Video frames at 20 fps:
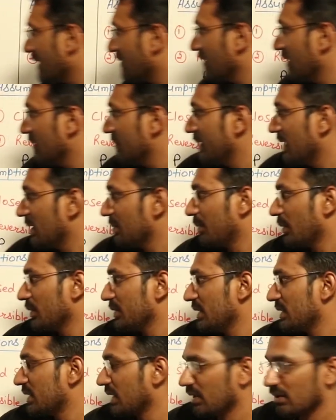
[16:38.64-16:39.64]
equilibrium
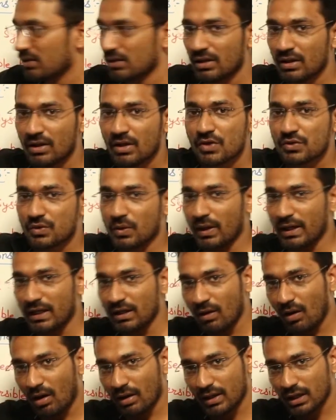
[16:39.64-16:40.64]
position. So in
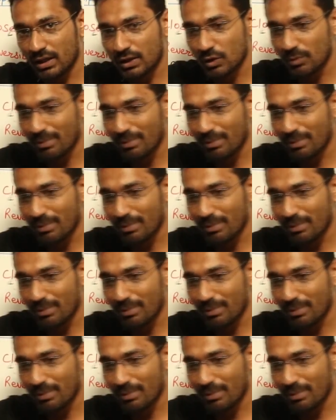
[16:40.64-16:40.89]
order to